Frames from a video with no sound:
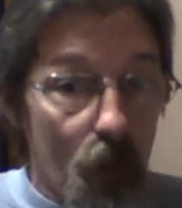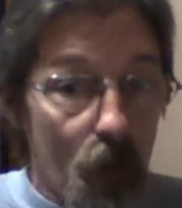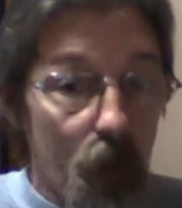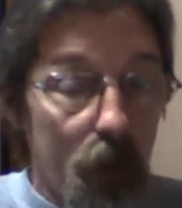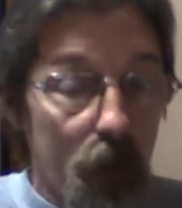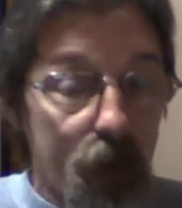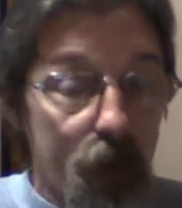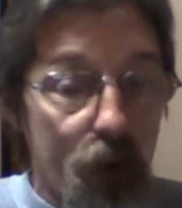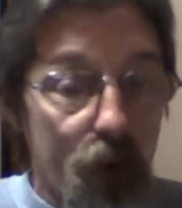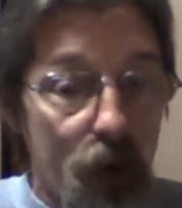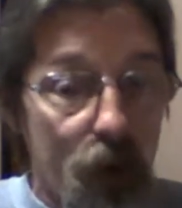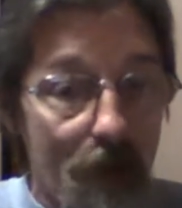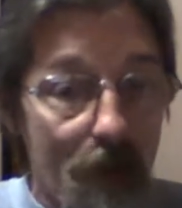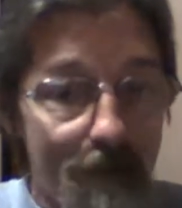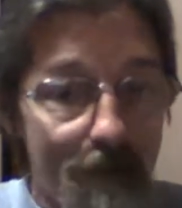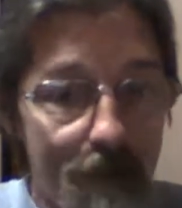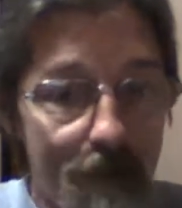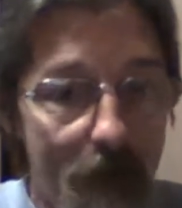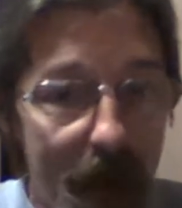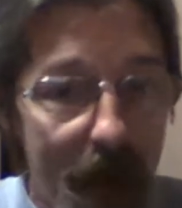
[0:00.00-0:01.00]
will
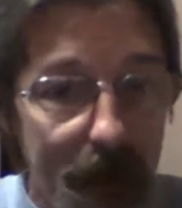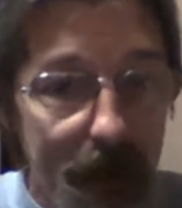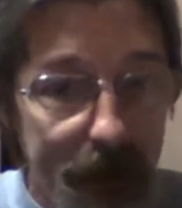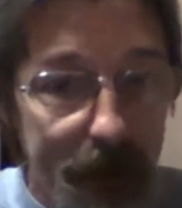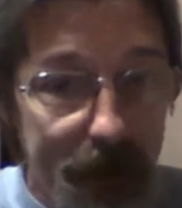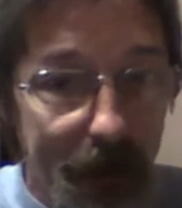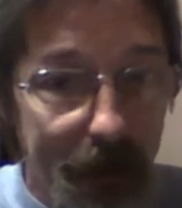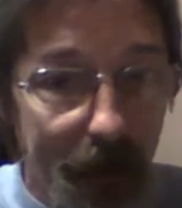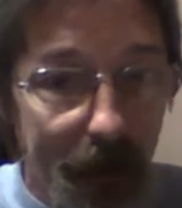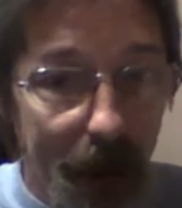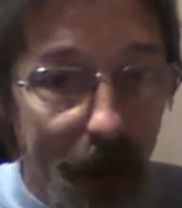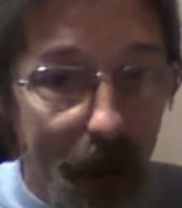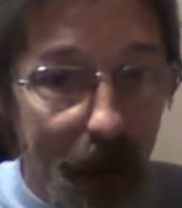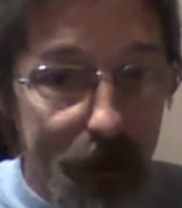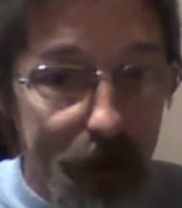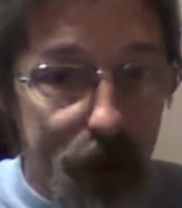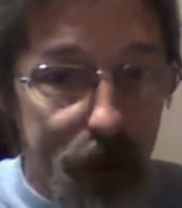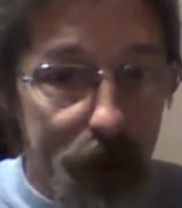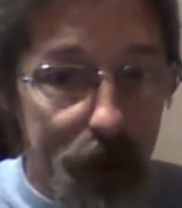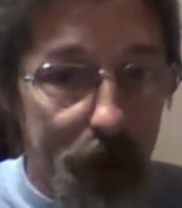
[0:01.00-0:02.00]
tremendously
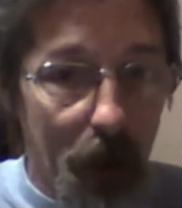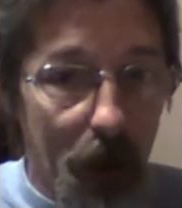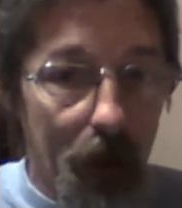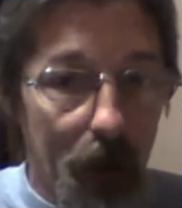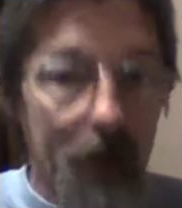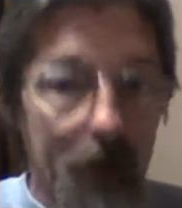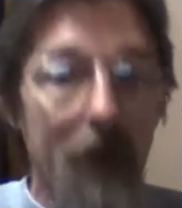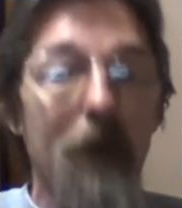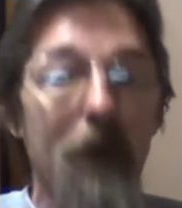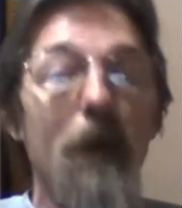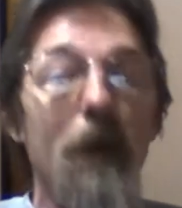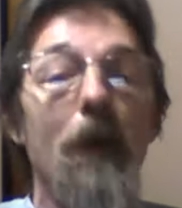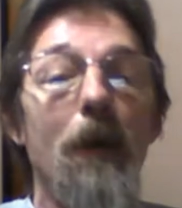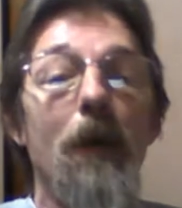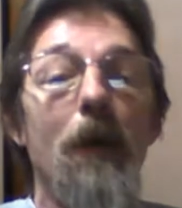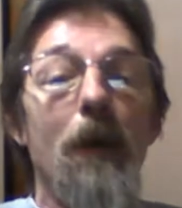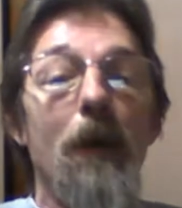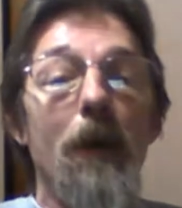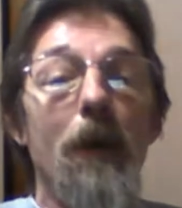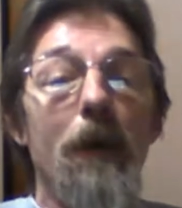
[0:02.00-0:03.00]
enhance your garden.
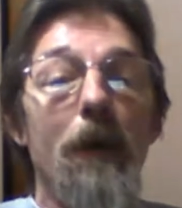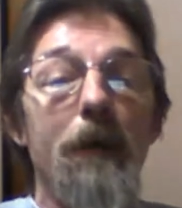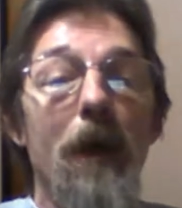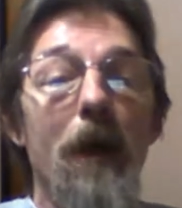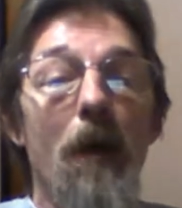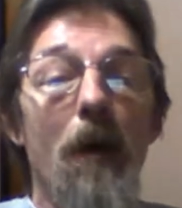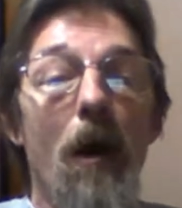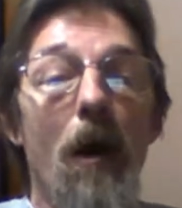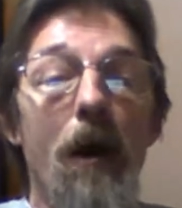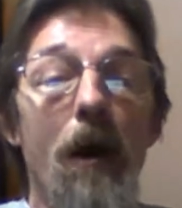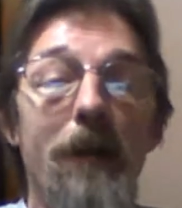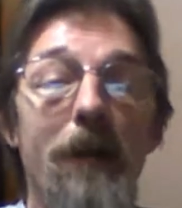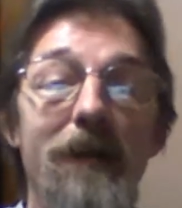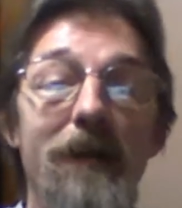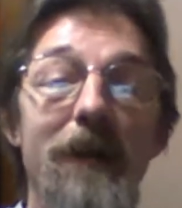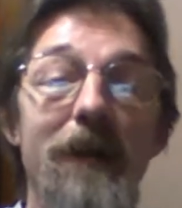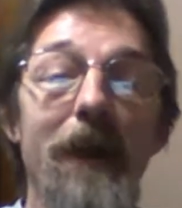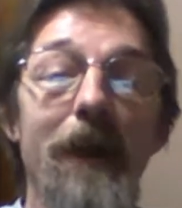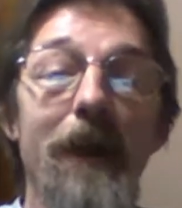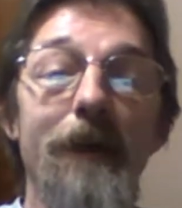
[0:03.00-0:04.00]
There are
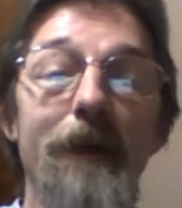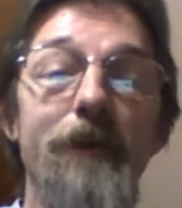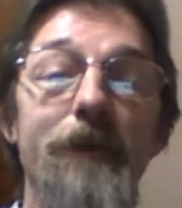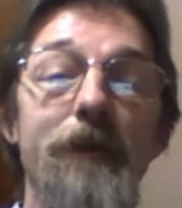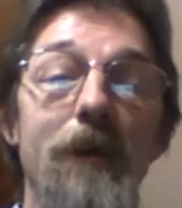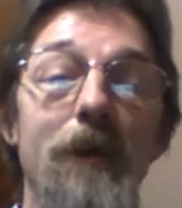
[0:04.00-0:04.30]
things